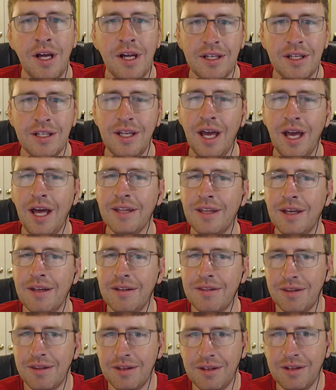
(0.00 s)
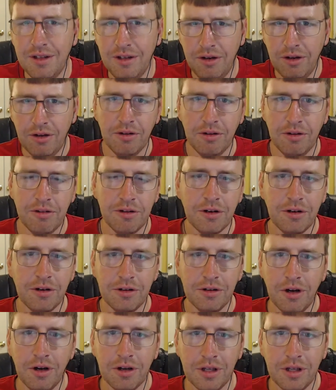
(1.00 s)
Yeah, that's you
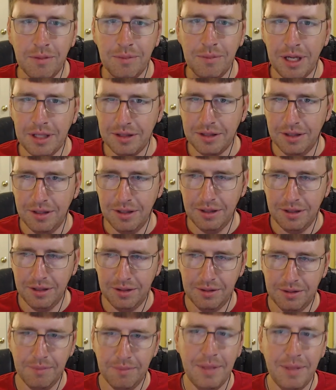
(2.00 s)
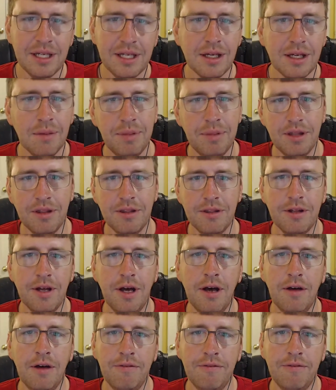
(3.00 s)
started talking about the makeup and
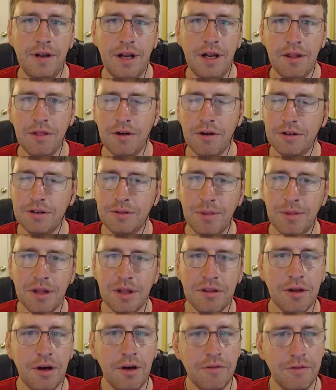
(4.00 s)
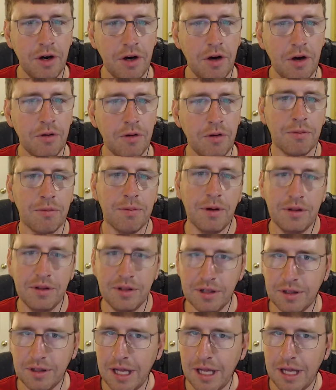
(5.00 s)
stuff, and I thought to myself, oh,
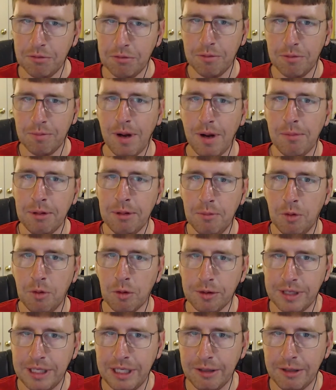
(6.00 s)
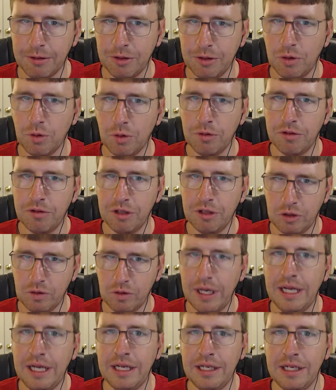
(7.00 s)
the class was probably more geared towards a
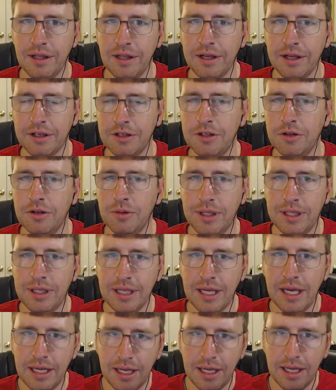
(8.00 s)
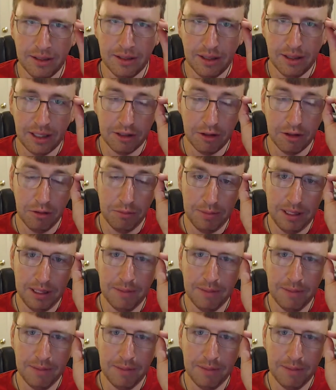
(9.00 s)
trade, like doing like you'd be a